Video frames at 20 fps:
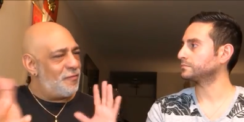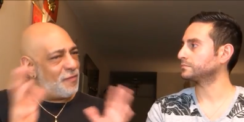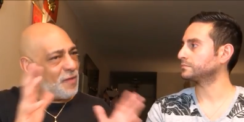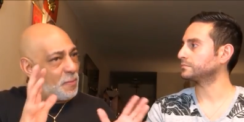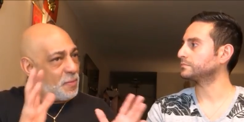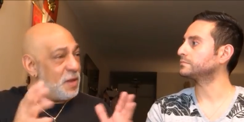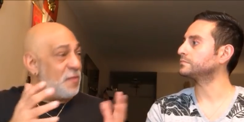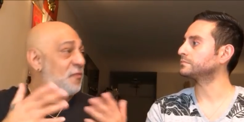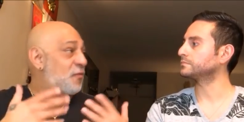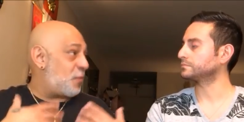
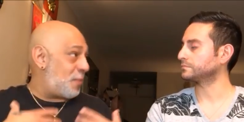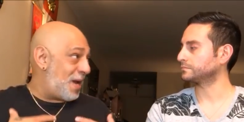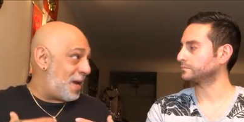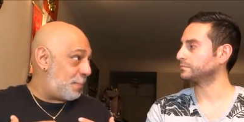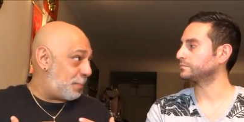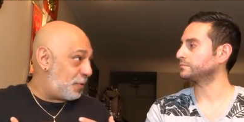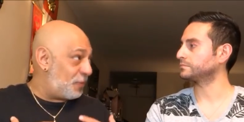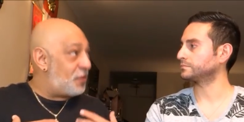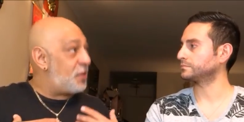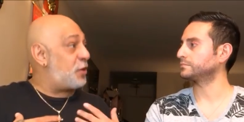Speaker 1: feminine for
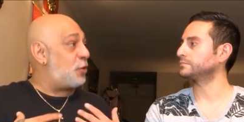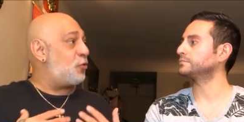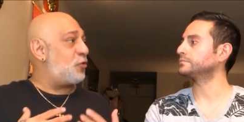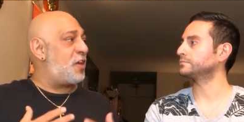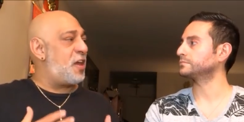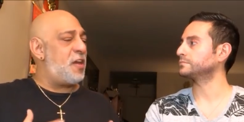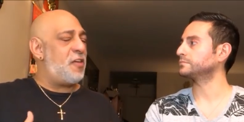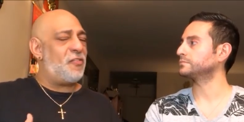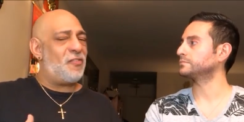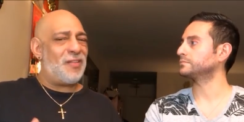my particular
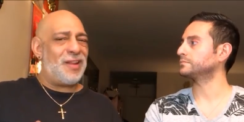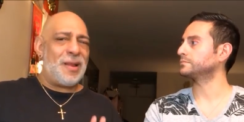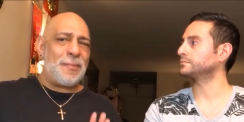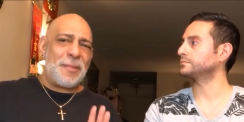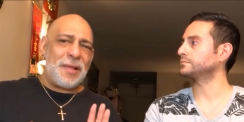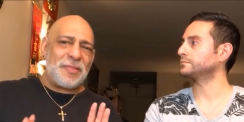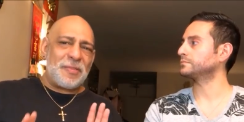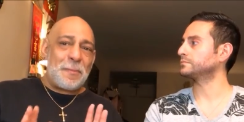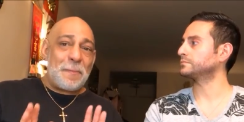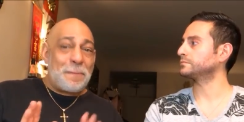taste, and
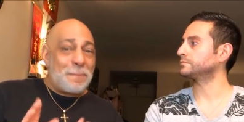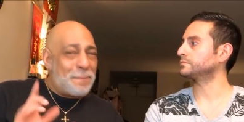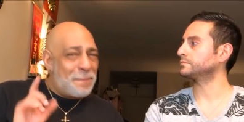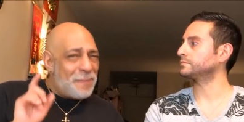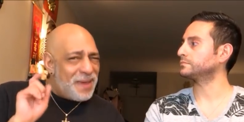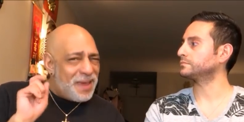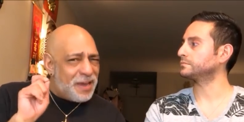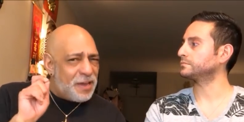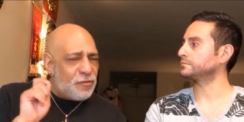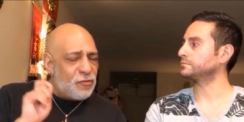I'm not the
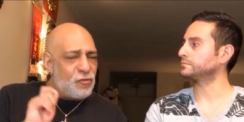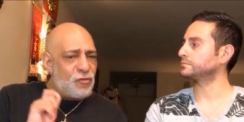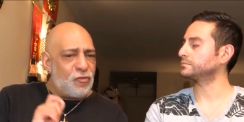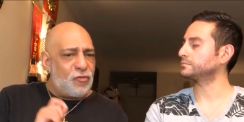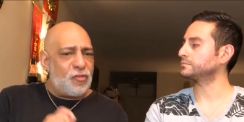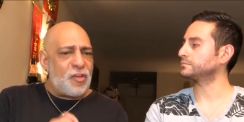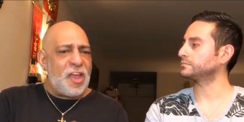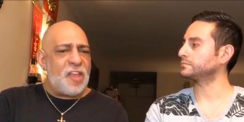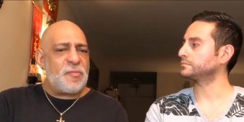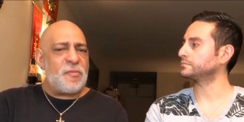biggest
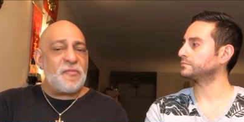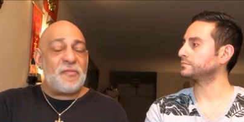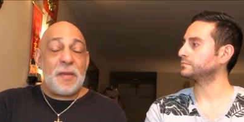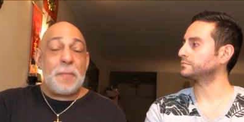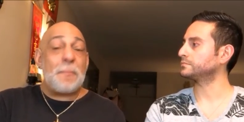Jasmine